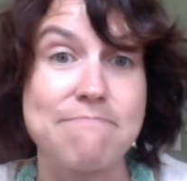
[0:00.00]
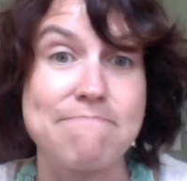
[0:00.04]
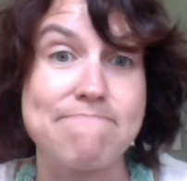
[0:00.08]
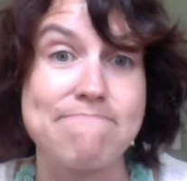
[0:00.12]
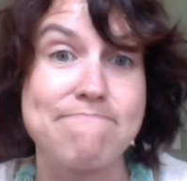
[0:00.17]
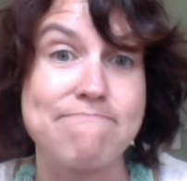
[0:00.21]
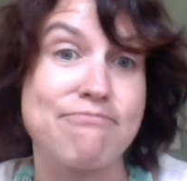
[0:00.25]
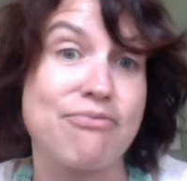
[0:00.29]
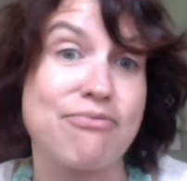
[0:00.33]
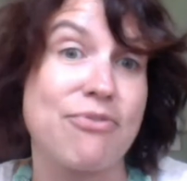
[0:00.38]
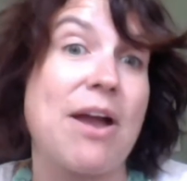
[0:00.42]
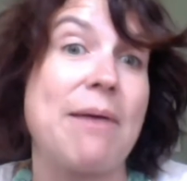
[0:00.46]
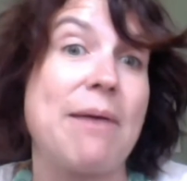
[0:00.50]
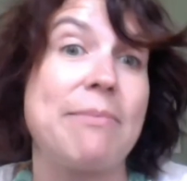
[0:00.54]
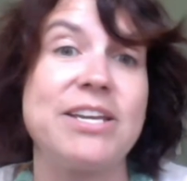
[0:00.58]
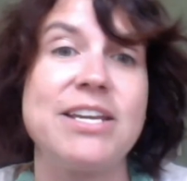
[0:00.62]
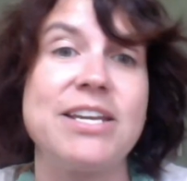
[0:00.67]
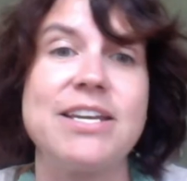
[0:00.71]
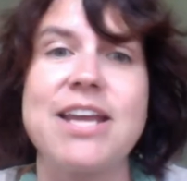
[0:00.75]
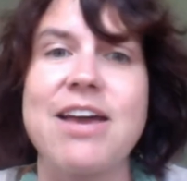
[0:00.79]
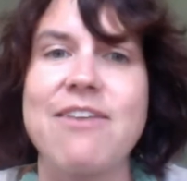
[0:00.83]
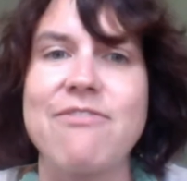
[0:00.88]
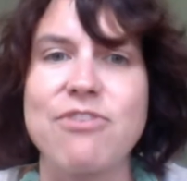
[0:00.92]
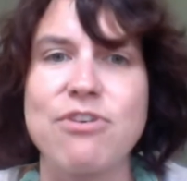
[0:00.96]
probably
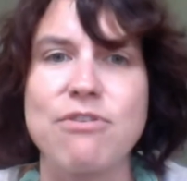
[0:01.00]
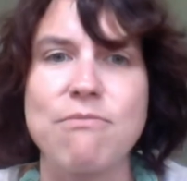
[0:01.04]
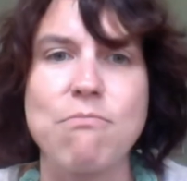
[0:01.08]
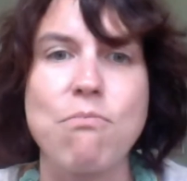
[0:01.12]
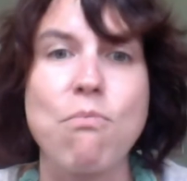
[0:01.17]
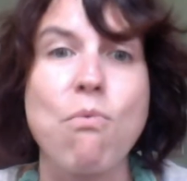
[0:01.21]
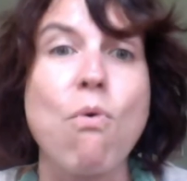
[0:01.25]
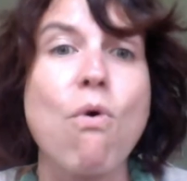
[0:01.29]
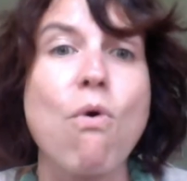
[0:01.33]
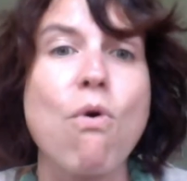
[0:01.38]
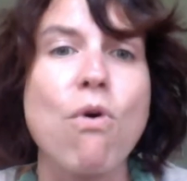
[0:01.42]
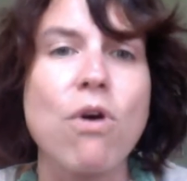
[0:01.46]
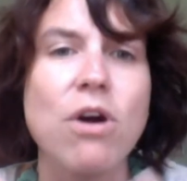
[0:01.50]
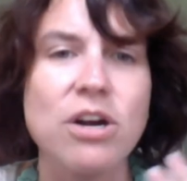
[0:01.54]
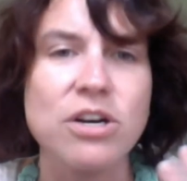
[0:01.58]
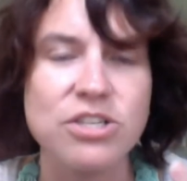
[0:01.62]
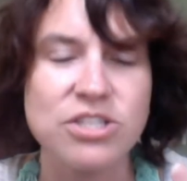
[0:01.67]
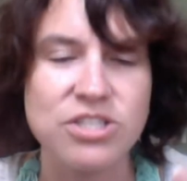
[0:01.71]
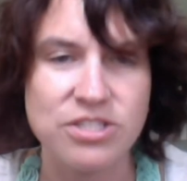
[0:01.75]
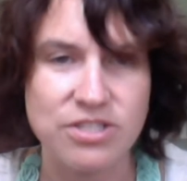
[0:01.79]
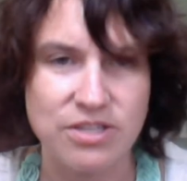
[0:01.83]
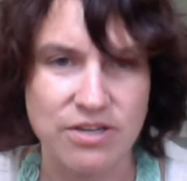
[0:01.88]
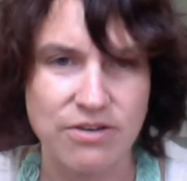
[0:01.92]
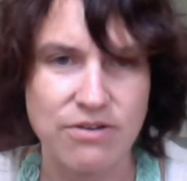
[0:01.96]
never more
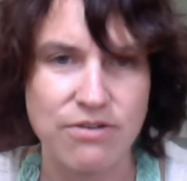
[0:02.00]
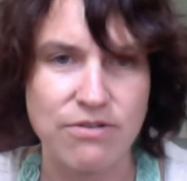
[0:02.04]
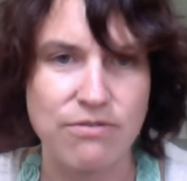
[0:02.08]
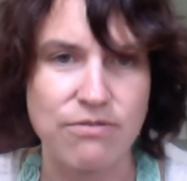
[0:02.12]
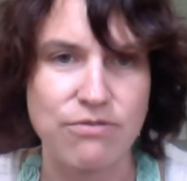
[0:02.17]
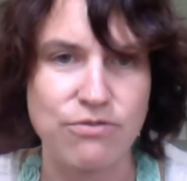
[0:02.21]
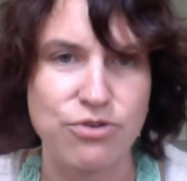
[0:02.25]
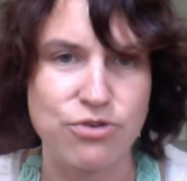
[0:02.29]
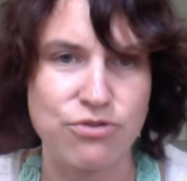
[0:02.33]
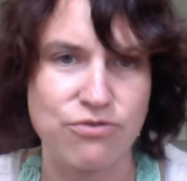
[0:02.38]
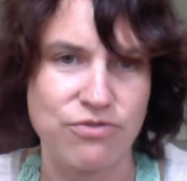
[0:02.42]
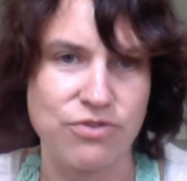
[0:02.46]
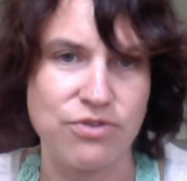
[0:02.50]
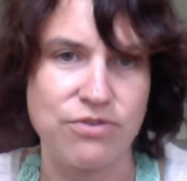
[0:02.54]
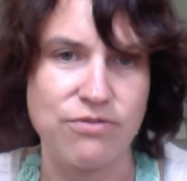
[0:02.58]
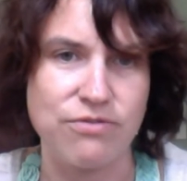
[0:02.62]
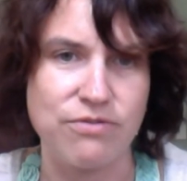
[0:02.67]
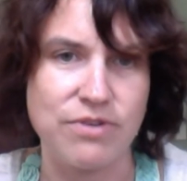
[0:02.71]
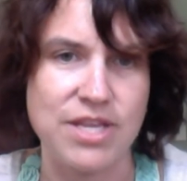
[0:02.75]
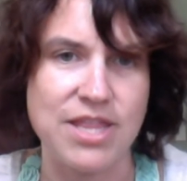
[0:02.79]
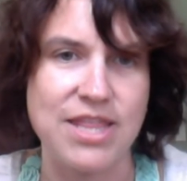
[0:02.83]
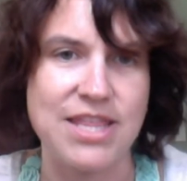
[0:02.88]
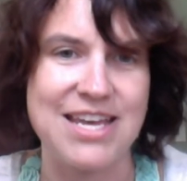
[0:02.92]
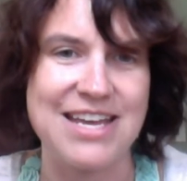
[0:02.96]
so
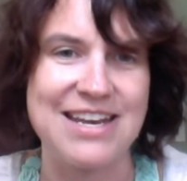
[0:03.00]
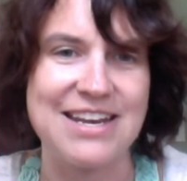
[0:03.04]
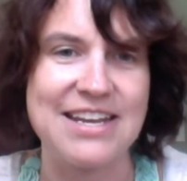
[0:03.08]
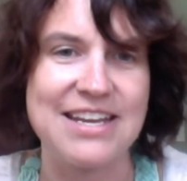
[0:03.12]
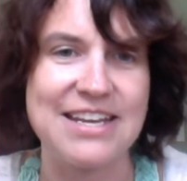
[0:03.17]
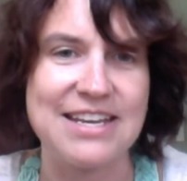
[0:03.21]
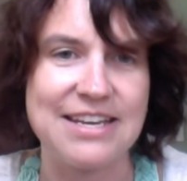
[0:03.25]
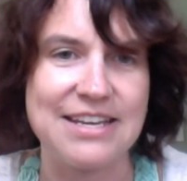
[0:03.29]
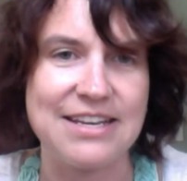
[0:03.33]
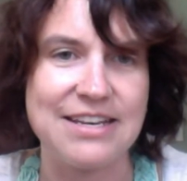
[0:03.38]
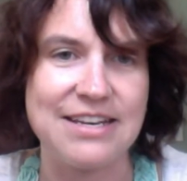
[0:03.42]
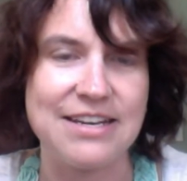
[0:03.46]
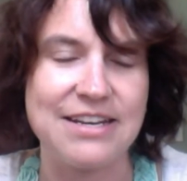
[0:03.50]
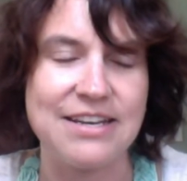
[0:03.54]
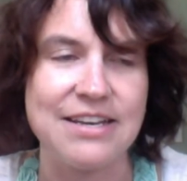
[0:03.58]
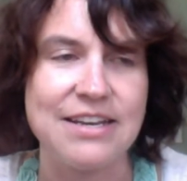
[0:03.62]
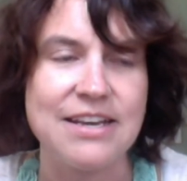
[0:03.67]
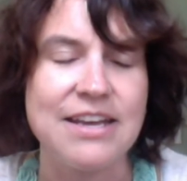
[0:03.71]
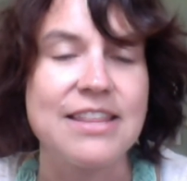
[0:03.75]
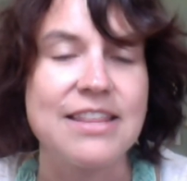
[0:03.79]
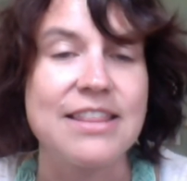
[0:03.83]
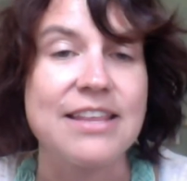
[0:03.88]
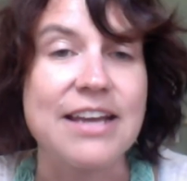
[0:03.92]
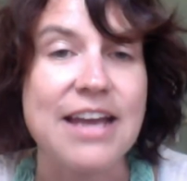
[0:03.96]
true than in
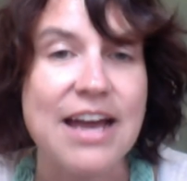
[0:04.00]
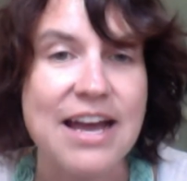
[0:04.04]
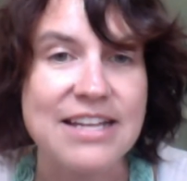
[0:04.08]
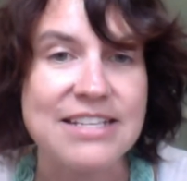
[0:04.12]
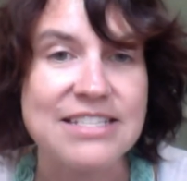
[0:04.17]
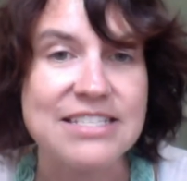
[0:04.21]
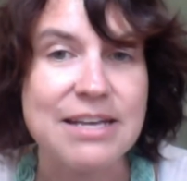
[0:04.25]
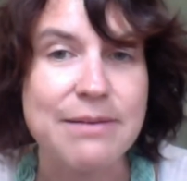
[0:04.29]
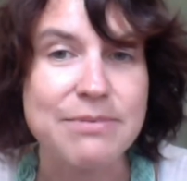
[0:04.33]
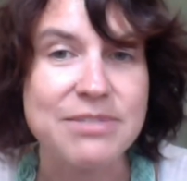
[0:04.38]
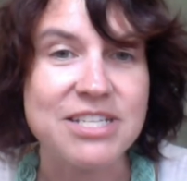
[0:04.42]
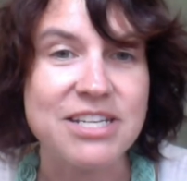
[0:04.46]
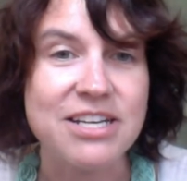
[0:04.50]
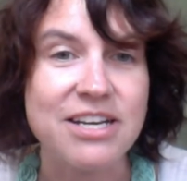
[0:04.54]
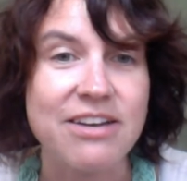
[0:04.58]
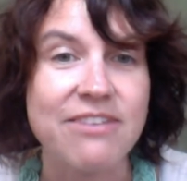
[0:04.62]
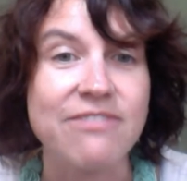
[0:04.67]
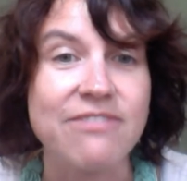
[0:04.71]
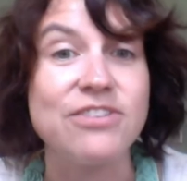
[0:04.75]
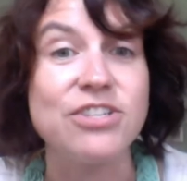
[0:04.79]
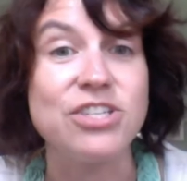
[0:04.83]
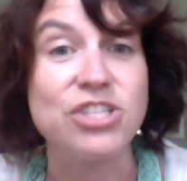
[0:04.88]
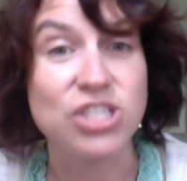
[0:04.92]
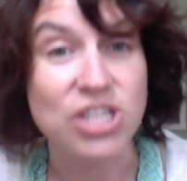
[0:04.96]
the concept
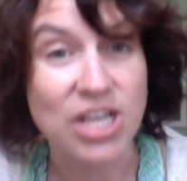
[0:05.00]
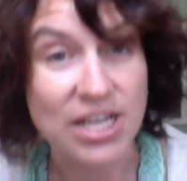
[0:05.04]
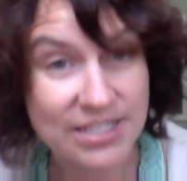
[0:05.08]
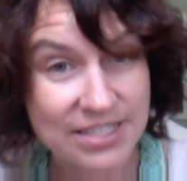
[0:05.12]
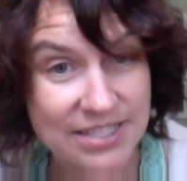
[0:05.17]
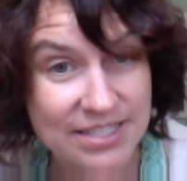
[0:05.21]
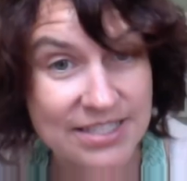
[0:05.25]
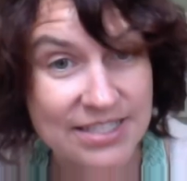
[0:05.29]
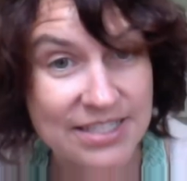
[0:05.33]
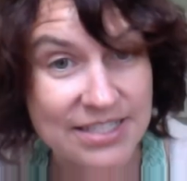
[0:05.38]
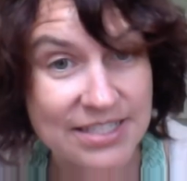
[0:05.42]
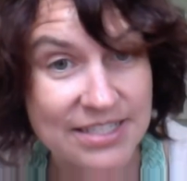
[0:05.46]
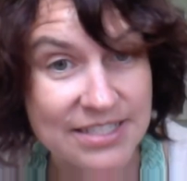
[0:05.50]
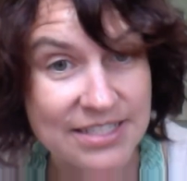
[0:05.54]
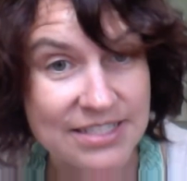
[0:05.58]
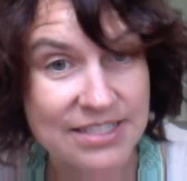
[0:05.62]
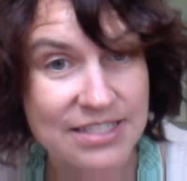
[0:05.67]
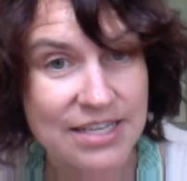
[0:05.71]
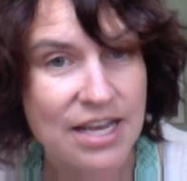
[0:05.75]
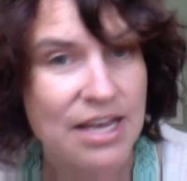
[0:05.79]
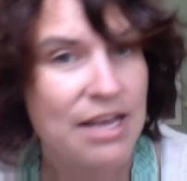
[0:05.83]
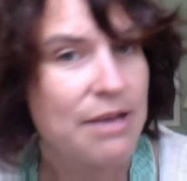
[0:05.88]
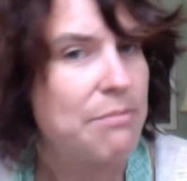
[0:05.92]
of justice.